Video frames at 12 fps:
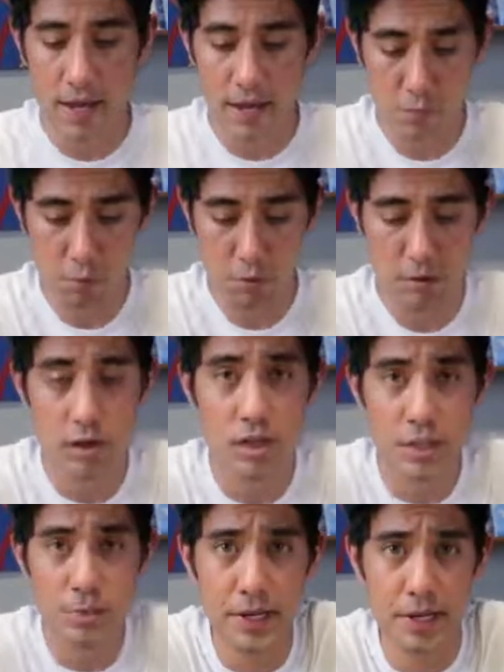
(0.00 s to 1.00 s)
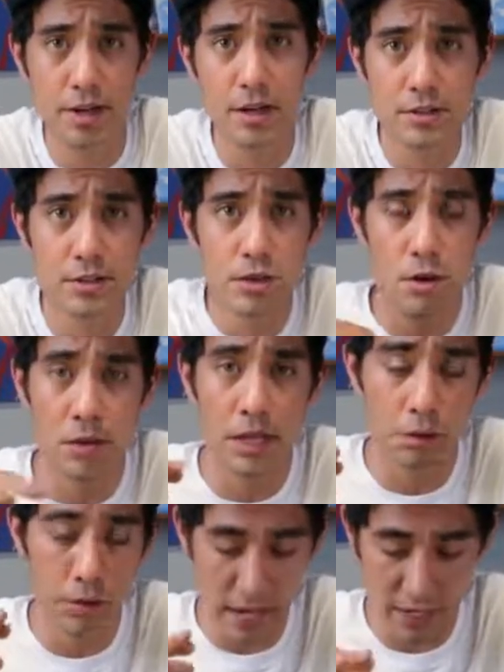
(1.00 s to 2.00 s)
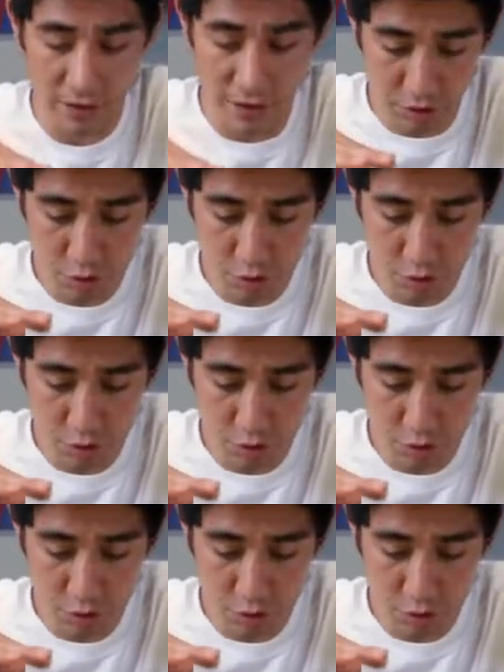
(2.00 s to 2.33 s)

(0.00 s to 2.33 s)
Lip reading: it will start spinning on its own and it'll actually